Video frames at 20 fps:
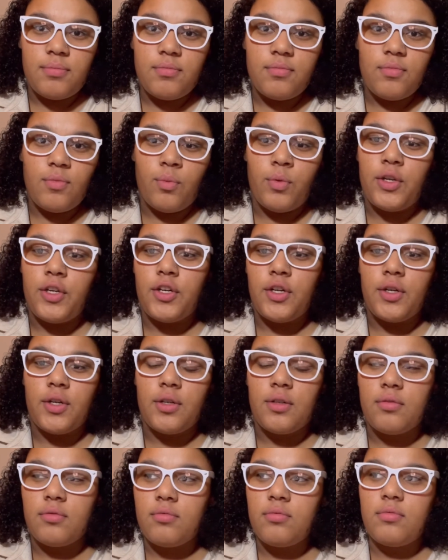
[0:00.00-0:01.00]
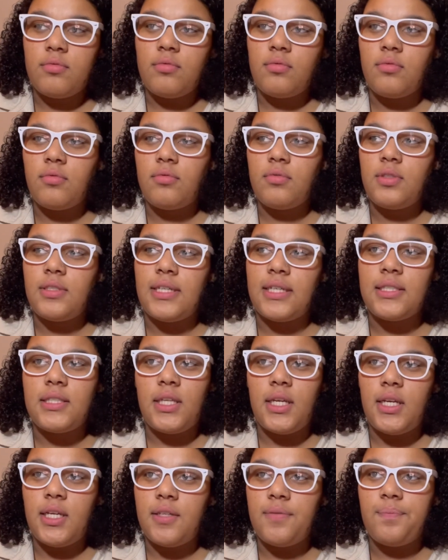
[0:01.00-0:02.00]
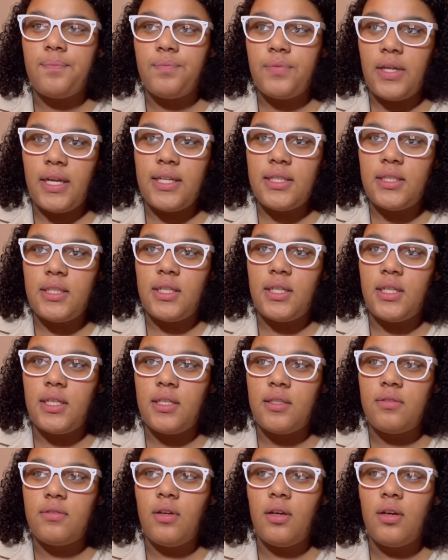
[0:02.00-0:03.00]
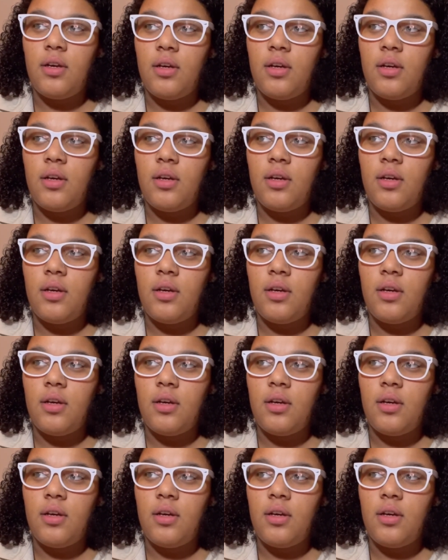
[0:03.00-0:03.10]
when you're 16, 18?